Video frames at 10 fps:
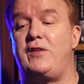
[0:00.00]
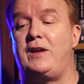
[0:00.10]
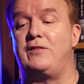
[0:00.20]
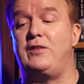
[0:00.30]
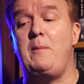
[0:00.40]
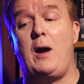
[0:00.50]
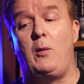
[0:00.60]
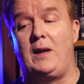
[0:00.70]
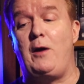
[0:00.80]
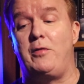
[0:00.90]
that can somehow
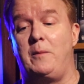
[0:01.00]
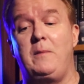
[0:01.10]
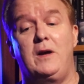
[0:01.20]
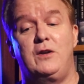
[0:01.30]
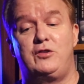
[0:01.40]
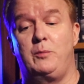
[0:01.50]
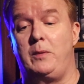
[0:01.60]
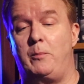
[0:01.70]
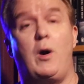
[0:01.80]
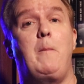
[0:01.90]
allow them to
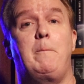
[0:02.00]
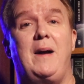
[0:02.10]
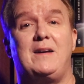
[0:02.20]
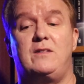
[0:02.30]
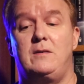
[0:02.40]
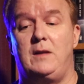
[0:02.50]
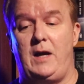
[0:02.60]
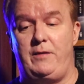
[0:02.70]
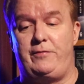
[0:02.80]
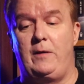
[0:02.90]
be brought back to
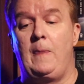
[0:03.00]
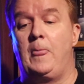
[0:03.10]
life.